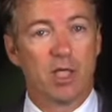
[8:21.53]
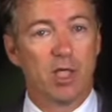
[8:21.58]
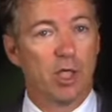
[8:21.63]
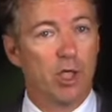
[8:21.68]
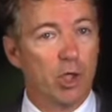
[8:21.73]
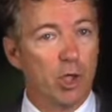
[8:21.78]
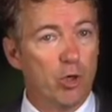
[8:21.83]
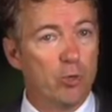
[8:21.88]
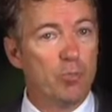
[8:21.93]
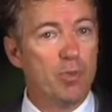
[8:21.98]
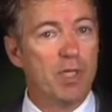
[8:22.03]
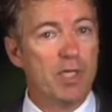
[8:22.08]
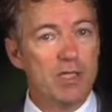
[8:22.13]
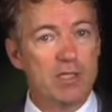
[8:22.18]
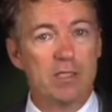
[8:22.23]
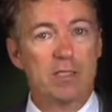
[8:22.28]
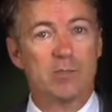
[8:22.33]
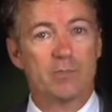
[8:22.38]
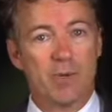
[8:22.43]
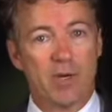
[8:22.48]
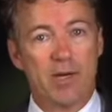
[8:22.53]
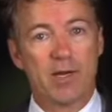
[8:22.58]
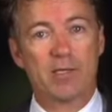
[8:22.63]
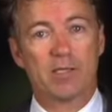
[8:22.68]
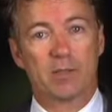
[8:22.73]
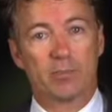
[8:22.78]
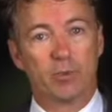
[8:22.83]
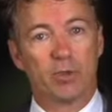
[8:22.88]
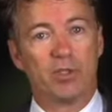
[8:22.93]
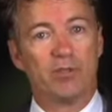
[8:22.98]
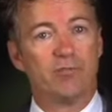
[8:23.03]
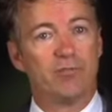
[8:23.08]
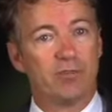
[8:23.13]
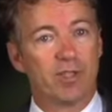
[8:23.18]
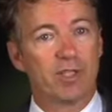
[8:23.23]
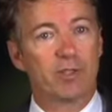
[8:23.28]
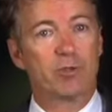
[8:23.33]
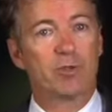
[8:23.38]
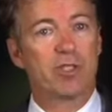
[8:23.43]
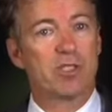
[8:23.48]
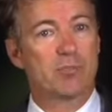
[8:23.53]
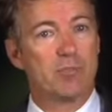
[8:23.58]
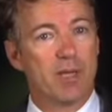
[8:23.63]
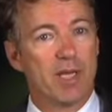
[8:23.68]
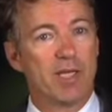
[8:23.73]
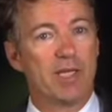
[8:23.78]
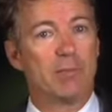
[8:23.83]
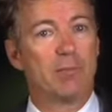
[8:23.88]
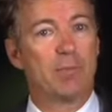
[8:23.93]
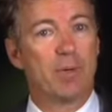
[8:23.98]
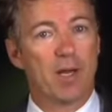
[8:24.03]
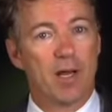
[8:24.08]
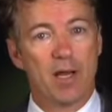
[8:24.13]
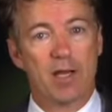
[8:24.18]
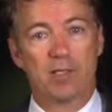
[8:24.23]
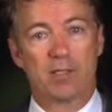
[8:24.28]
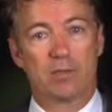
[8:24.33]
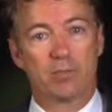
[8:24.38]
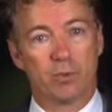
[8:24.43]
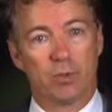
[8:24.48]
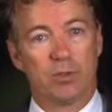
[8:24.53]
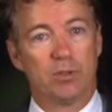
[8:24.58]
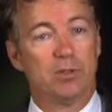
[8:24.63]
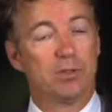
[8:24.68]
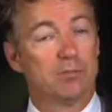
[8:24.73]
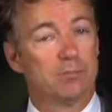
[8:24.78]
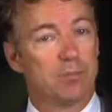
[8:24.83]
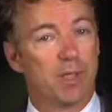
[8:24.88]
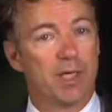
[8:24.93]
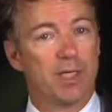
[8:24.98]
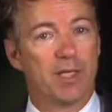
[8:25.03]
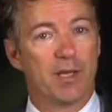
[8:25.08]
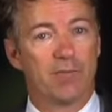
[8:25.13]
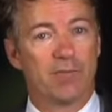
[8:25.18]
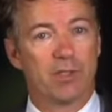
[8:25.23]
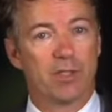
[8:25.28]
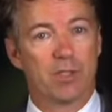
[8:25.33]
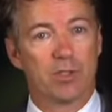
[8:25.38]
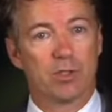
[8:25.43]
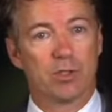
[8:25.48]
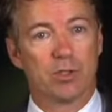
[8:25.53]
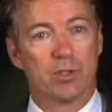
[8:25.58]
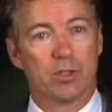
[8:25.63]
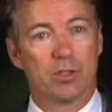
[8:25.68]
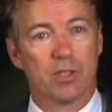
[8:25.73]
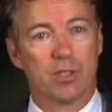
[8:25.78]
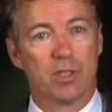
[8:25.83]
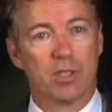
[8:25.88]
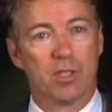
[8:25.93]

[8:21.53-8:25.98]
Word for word: No peace is possible if victory is made impossible by definition.